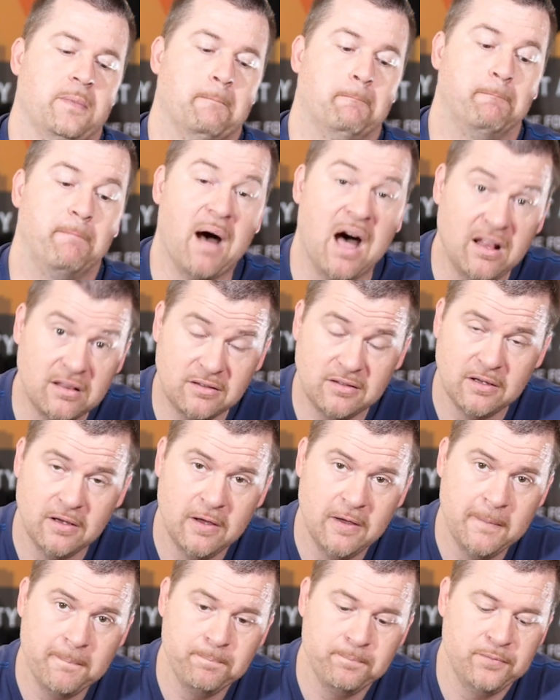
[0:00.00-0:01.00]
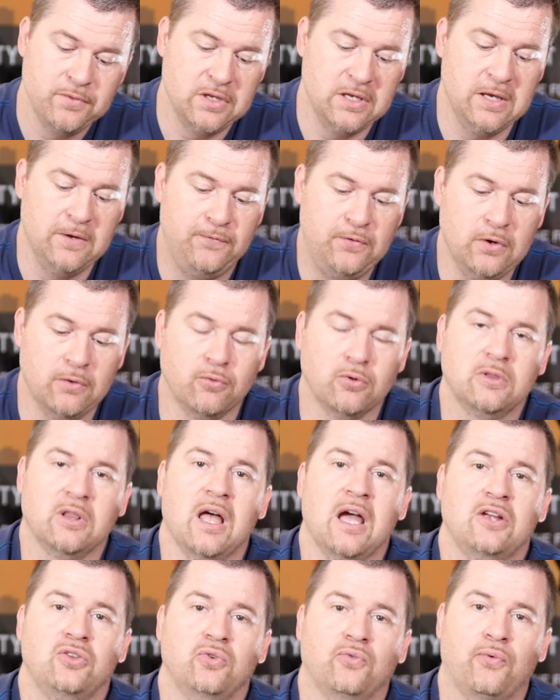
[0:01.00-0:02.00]
But if you would
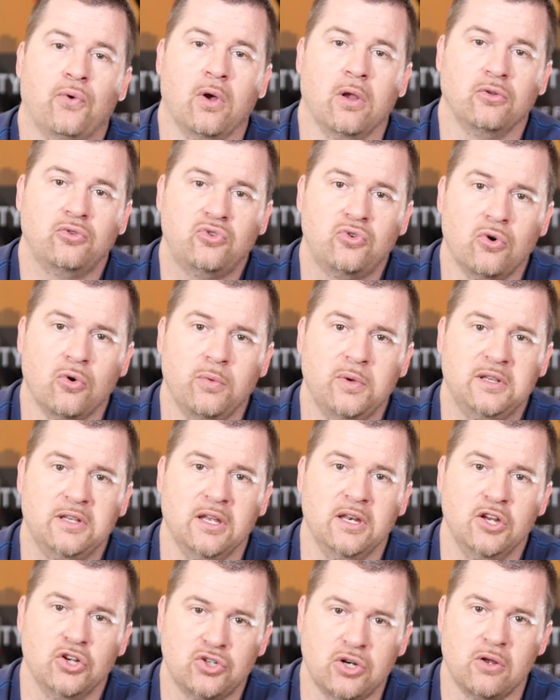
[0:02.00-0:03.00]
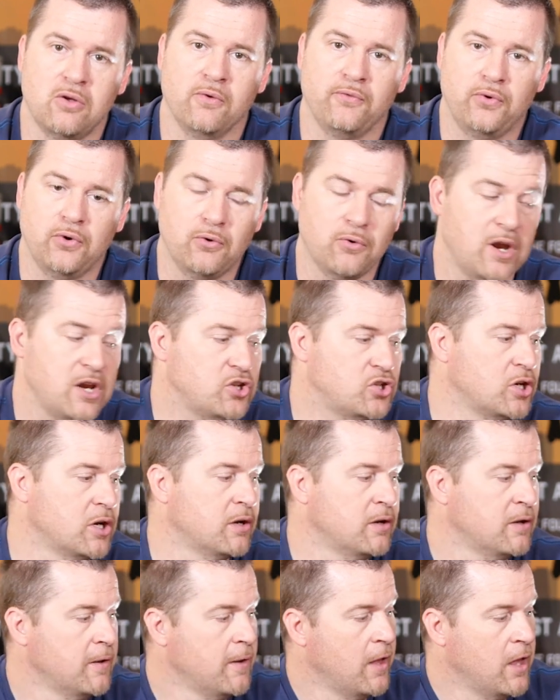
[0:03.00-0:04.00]
like to follow through with initial configuration,
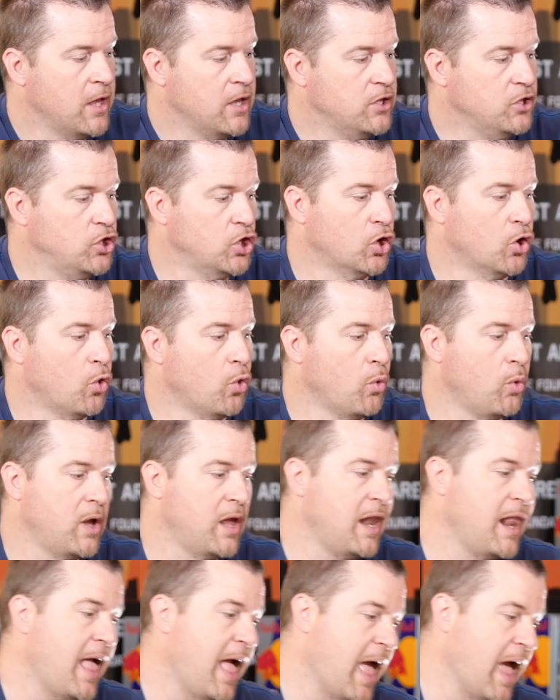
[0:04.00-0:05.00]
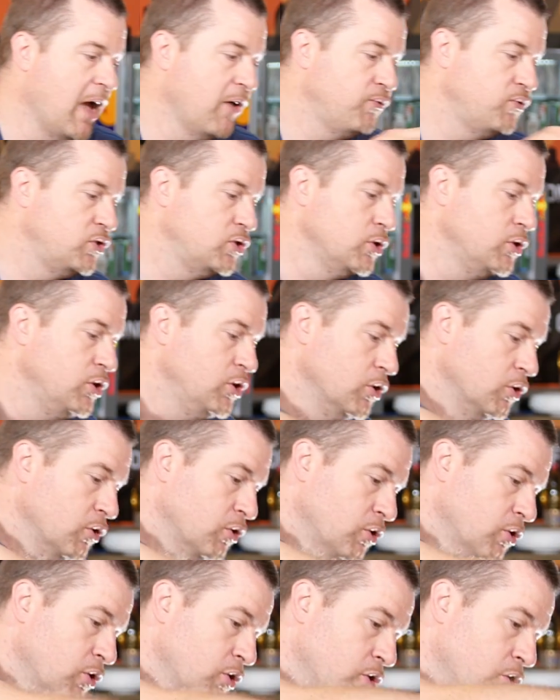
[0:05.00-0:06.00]
you will have to
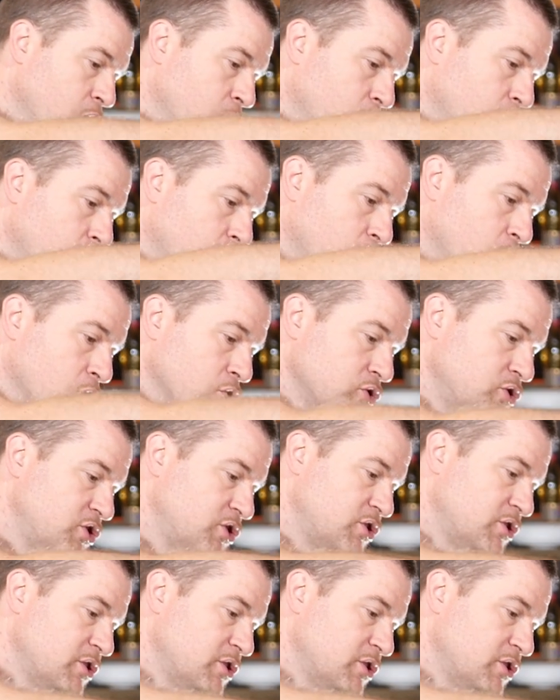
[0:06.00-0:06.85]
use